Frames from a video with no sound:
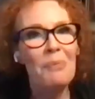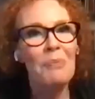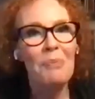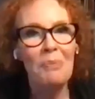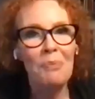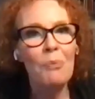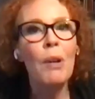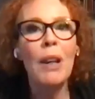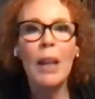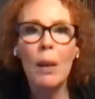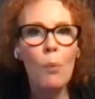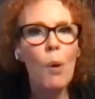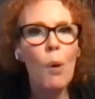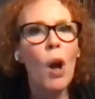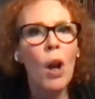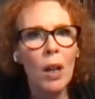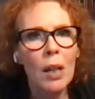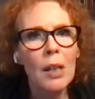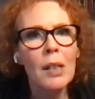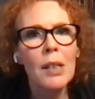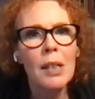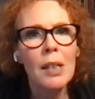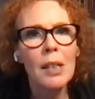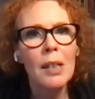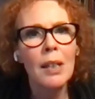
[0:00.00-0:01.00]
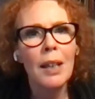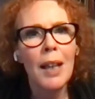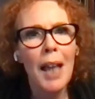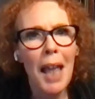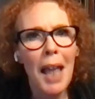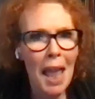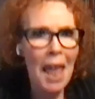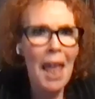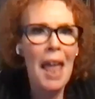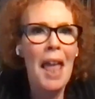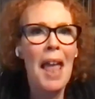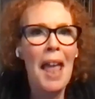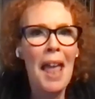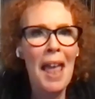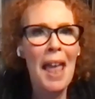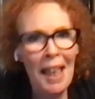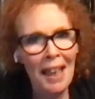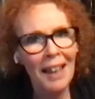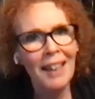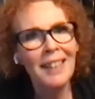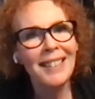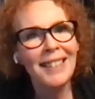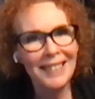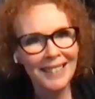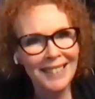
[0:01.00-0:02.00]
it's what makes me do it.
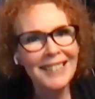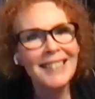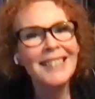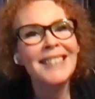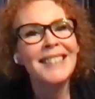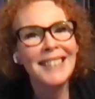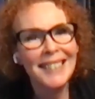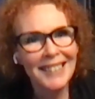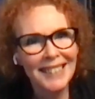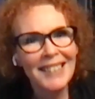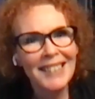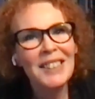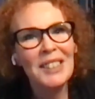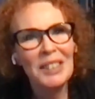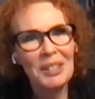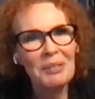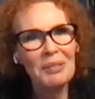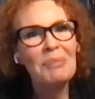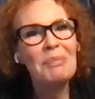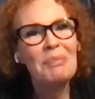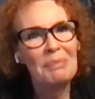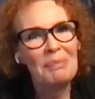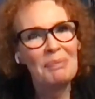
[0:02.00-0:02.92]
But it doesn't